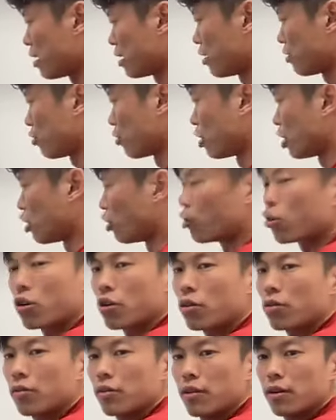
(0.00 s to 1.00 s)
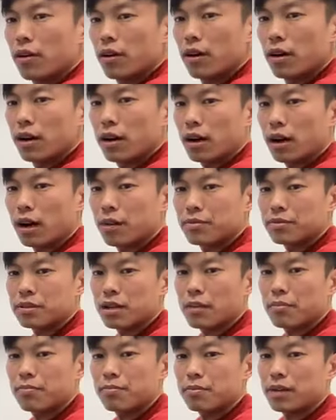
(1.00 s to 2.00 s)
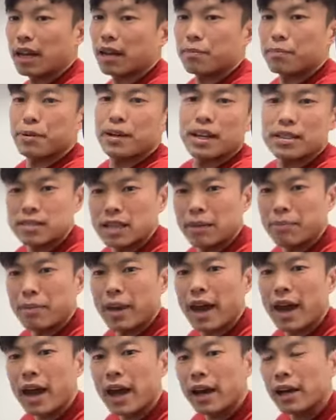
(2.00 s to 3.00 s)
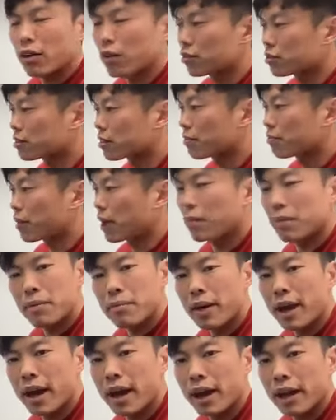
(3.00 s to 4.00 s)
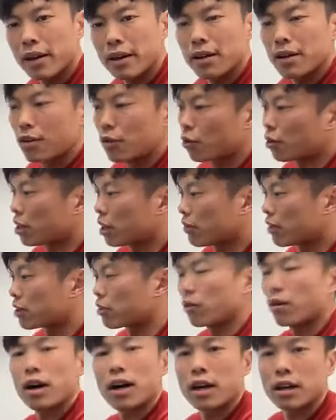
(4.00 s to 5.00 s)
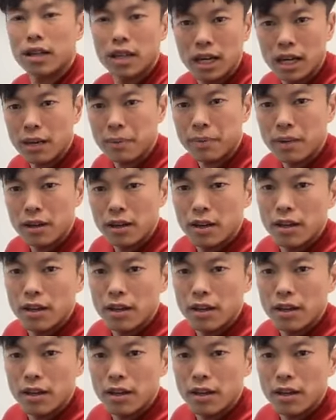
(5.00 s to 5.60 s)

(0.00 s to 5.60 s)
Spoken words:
logo on some like plastic bag or some paper bag or even your hot cup.